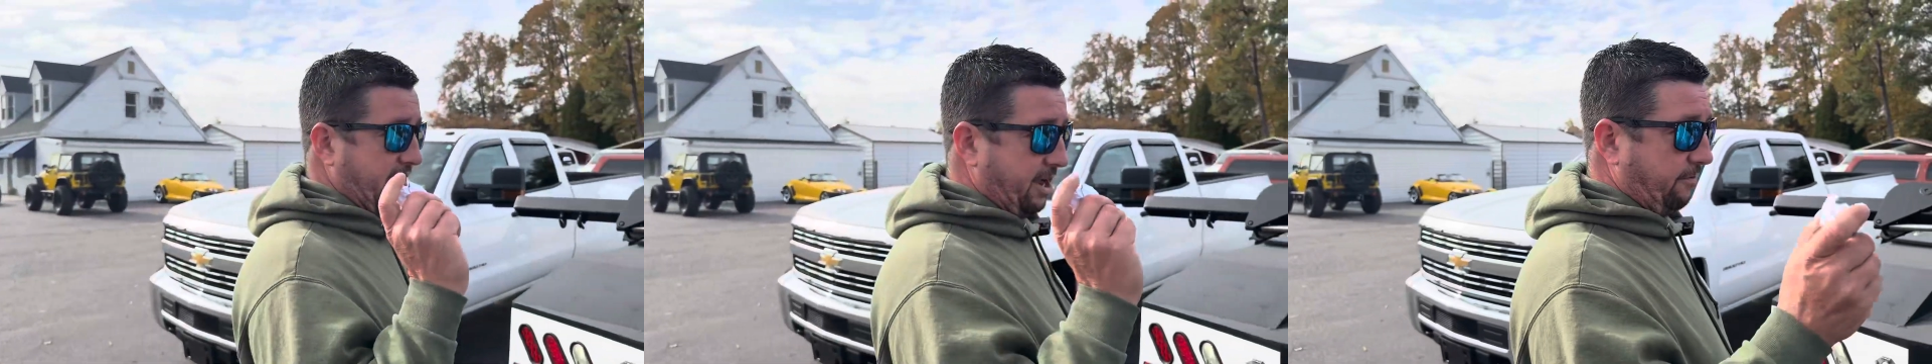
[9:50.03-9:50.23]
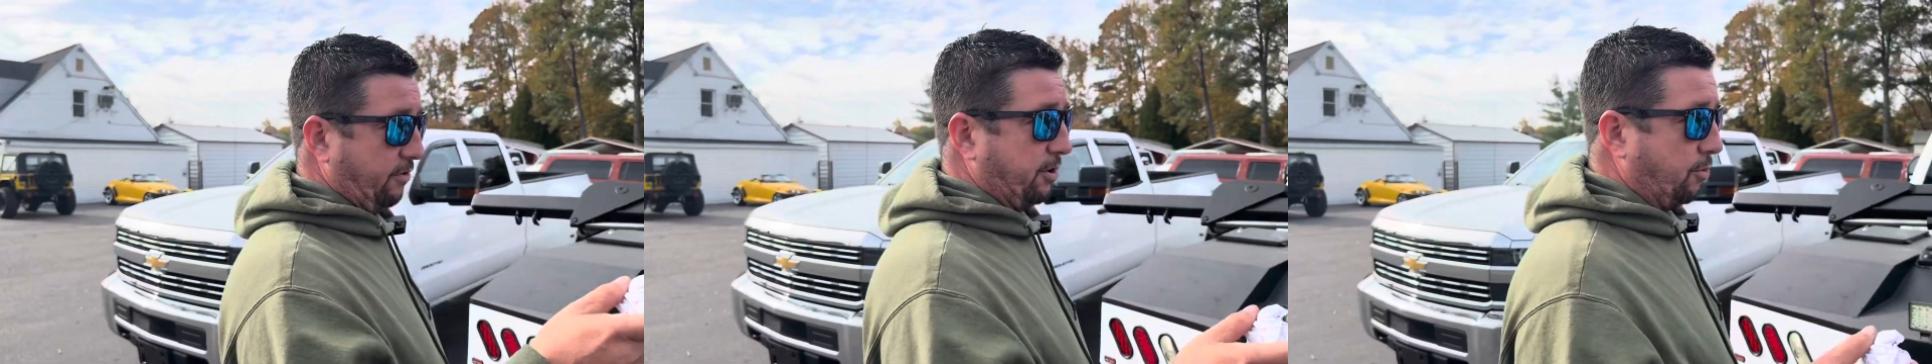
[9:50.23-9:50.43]

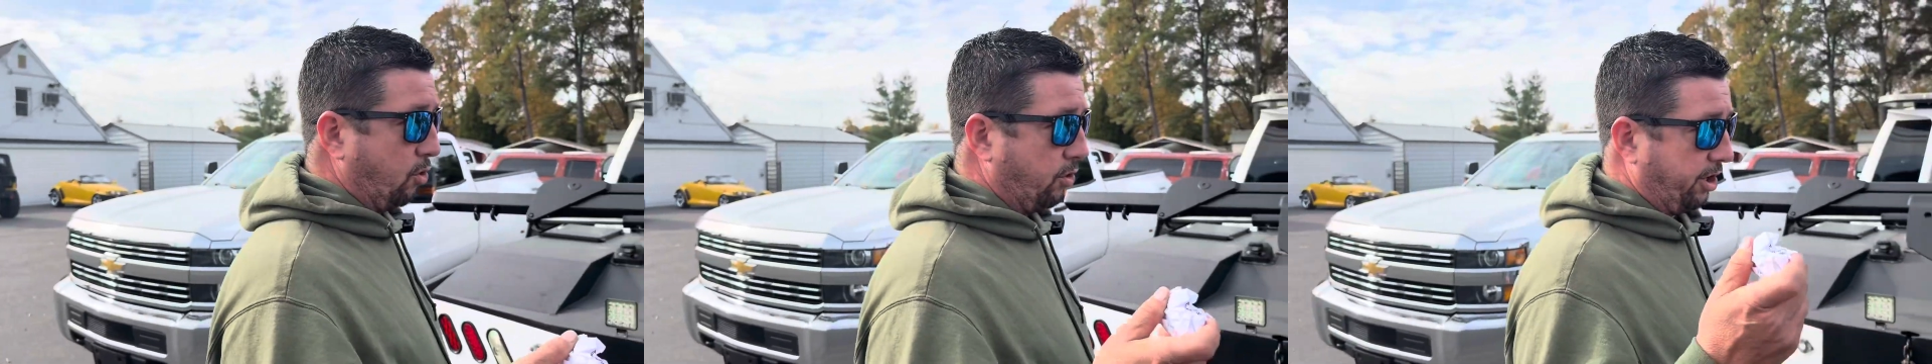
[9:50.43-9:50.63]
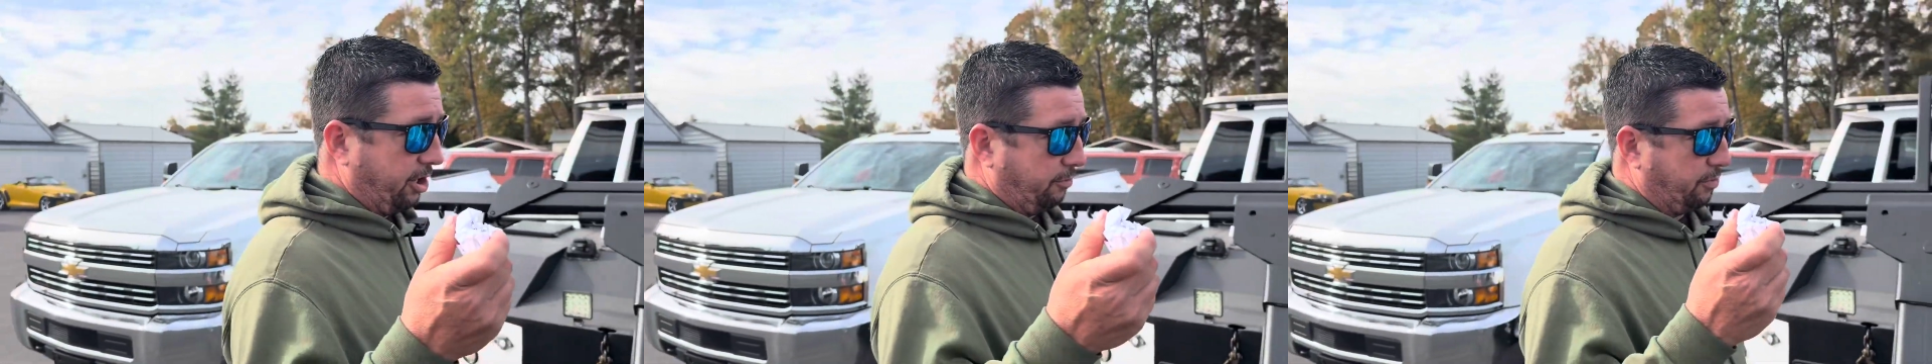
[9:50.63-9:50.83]
every
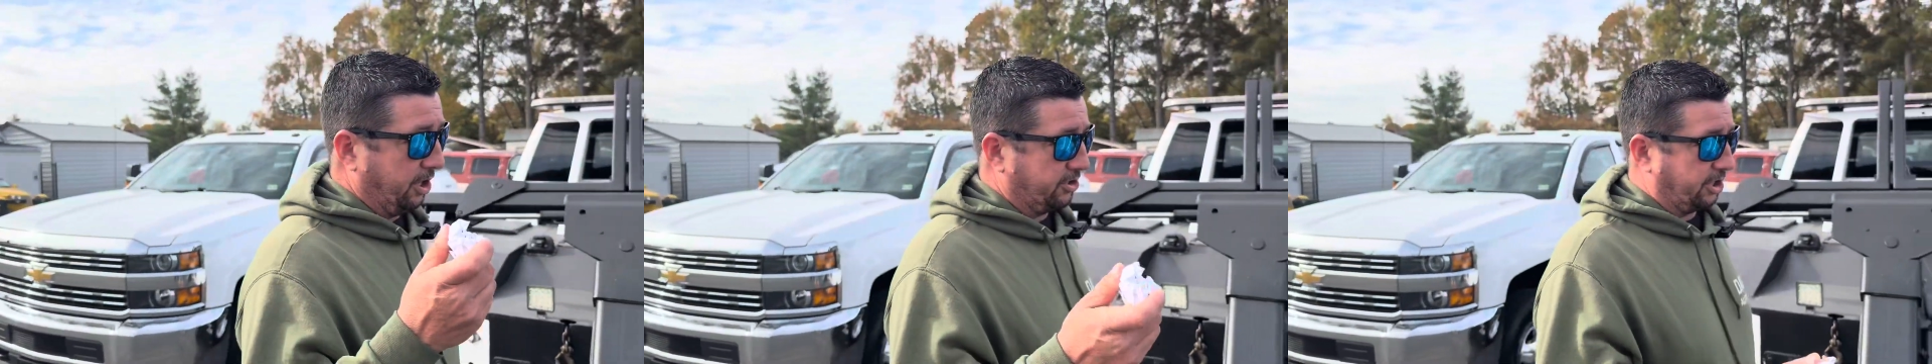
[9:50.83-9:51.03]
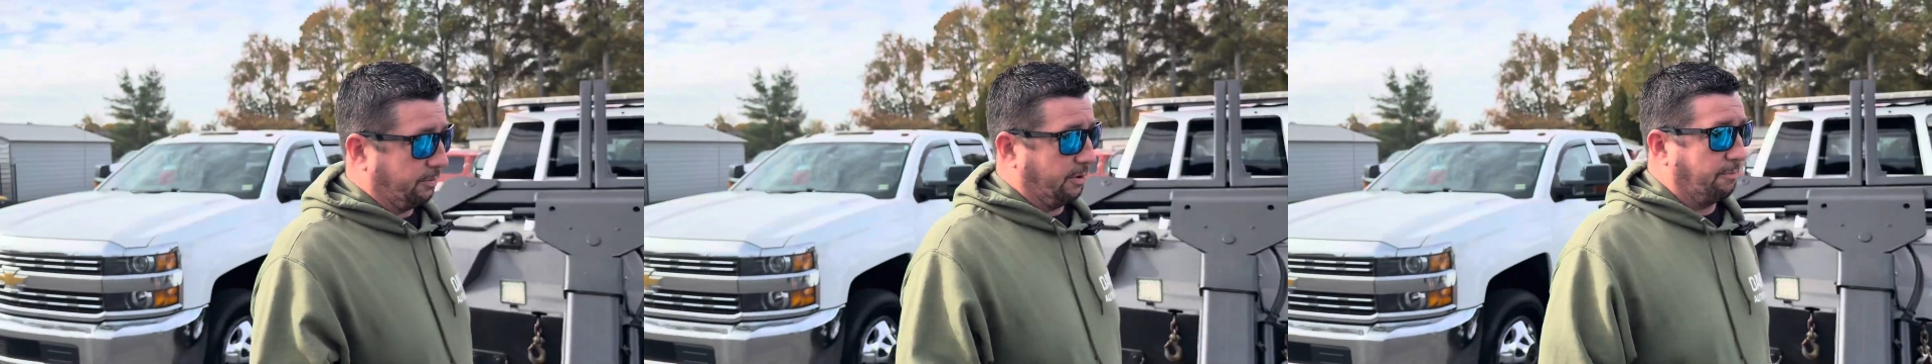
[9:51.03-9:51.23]
morning and
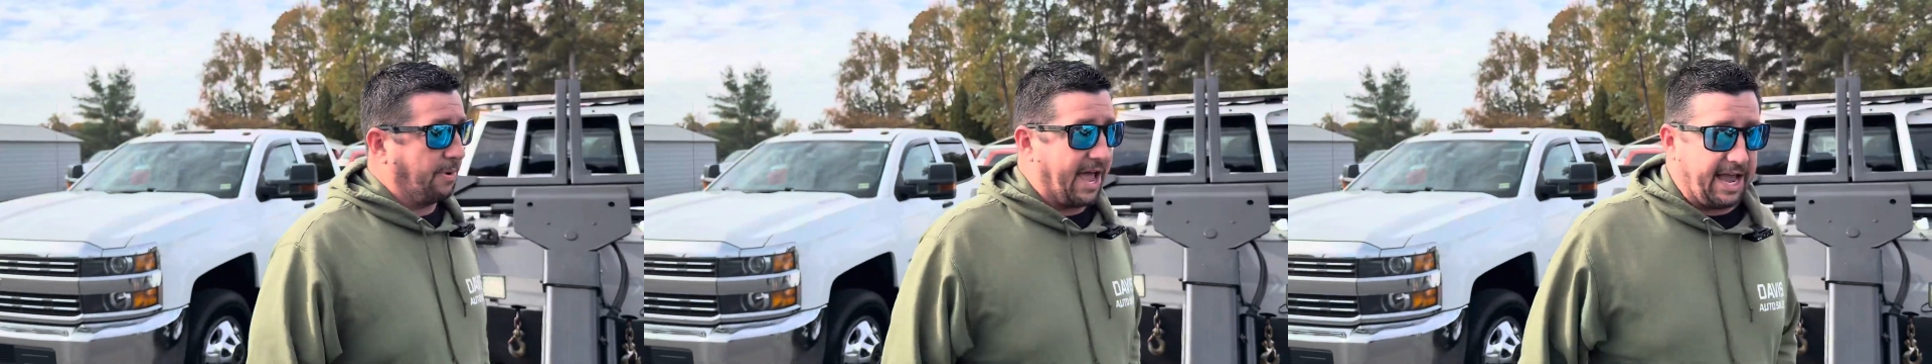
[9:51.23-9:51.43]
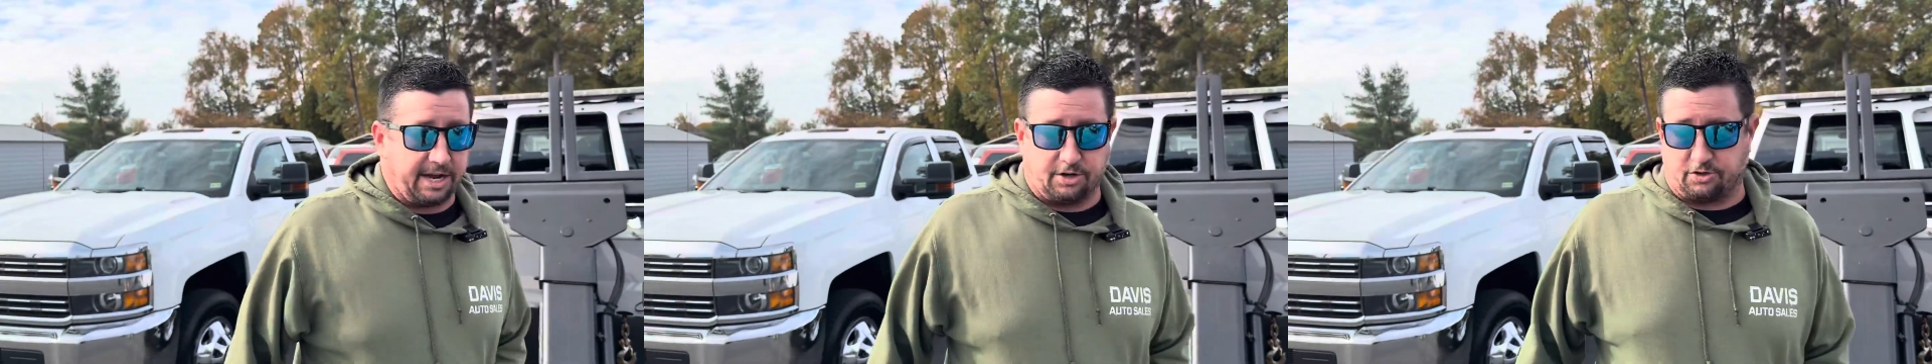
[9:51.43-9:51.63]
picks up a
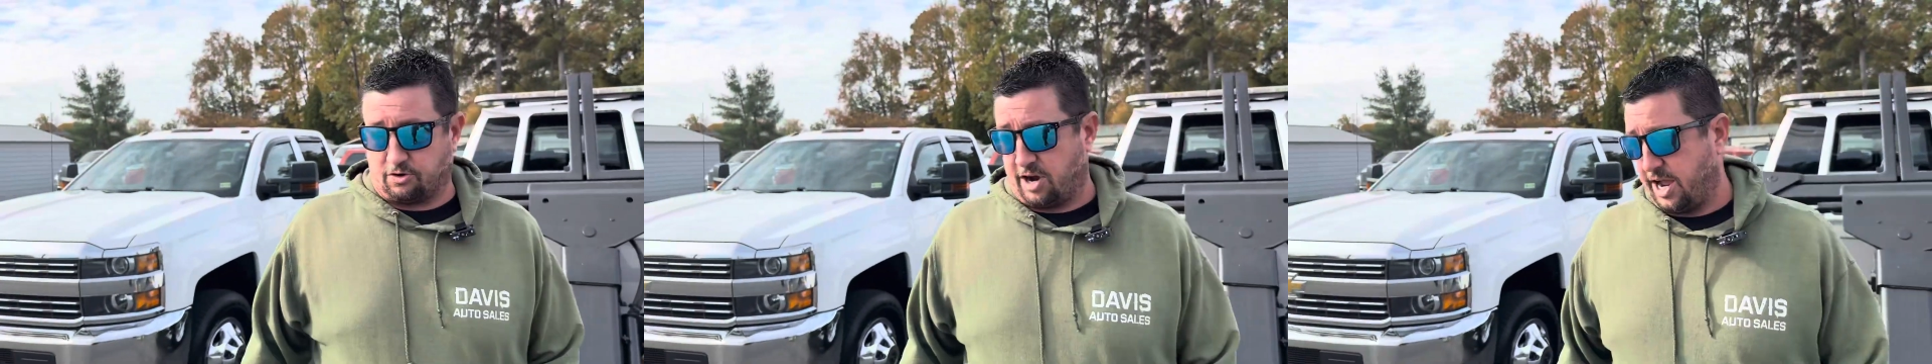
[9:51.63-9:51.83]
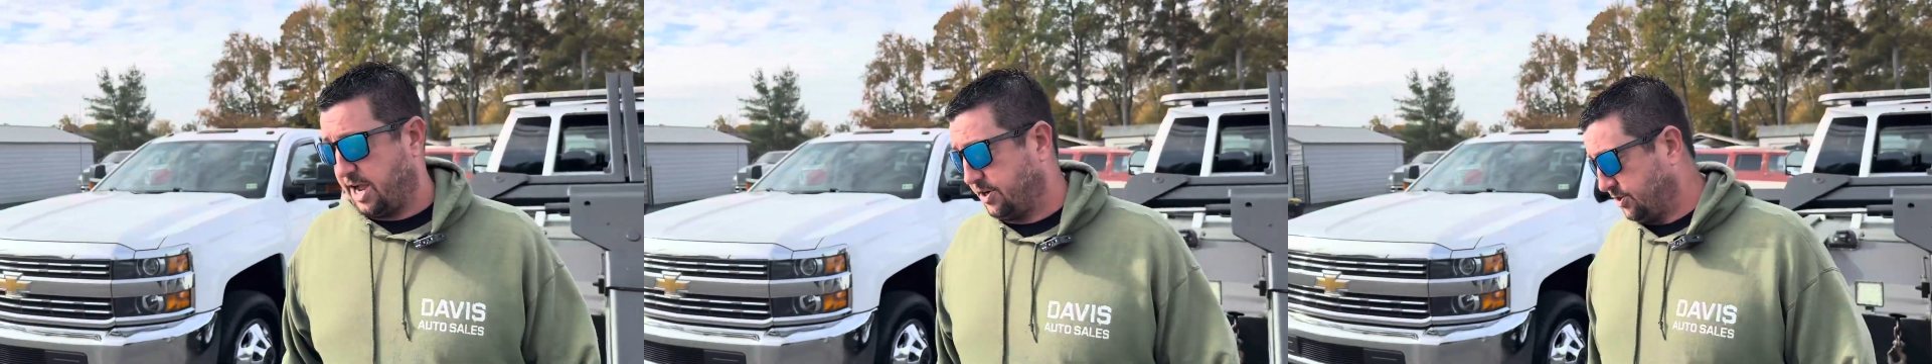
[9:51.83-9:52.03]
bag of
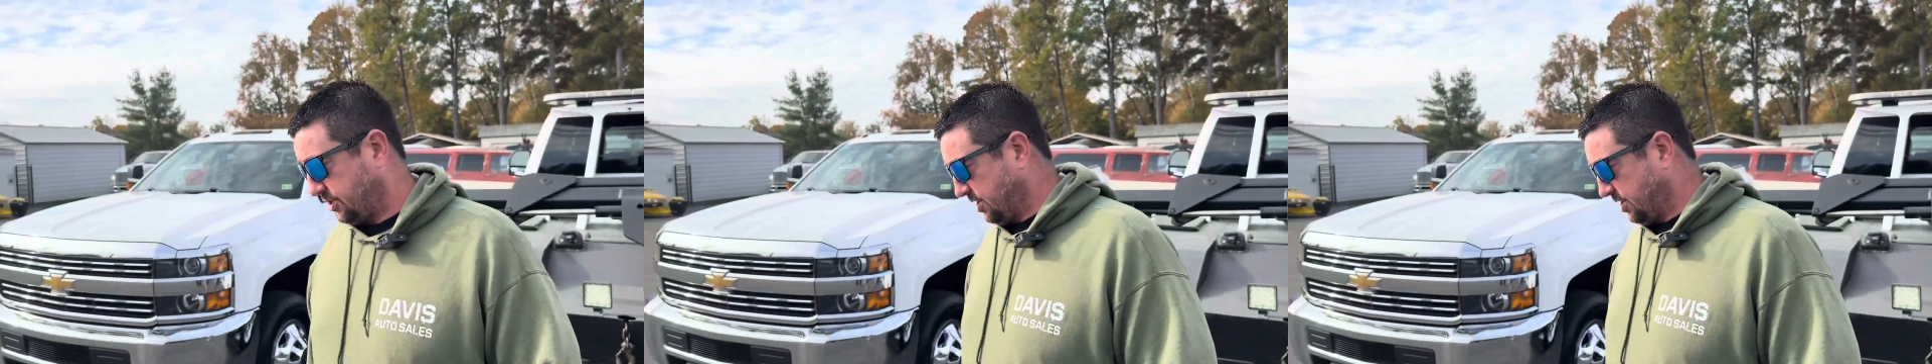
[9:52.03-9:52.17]
trash.